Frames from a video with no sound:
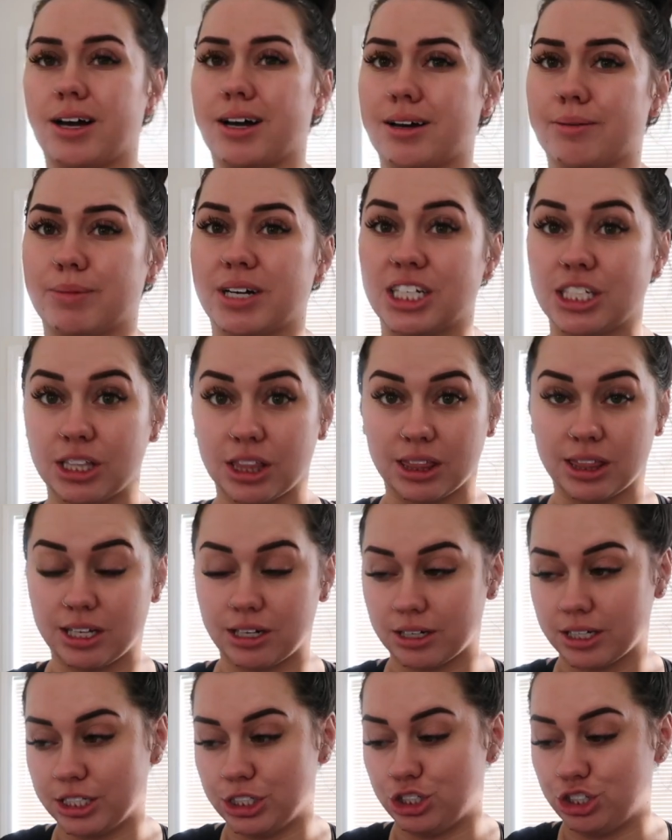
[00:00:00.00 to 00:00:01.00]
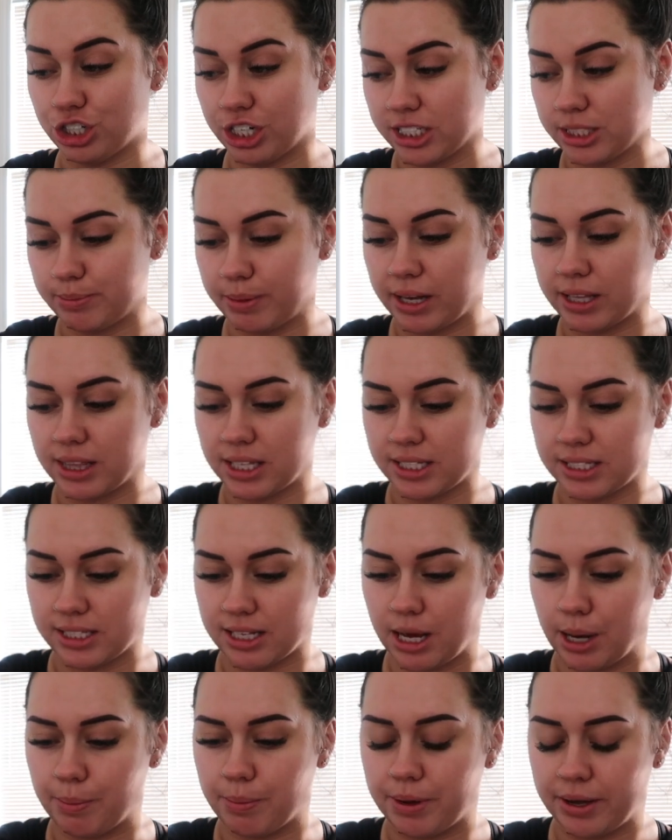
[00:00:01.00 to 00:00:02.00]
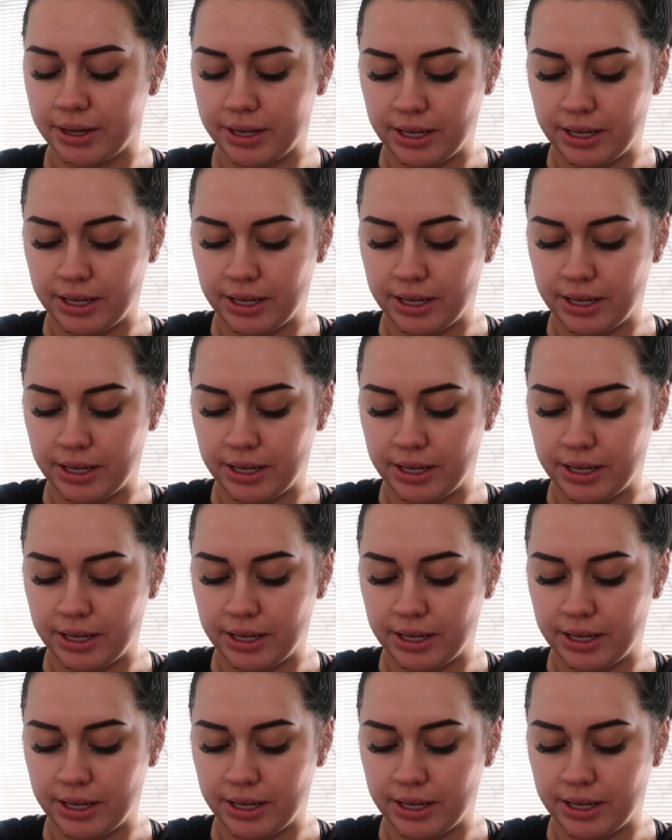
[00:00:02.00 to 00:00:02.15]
I literally just picked this up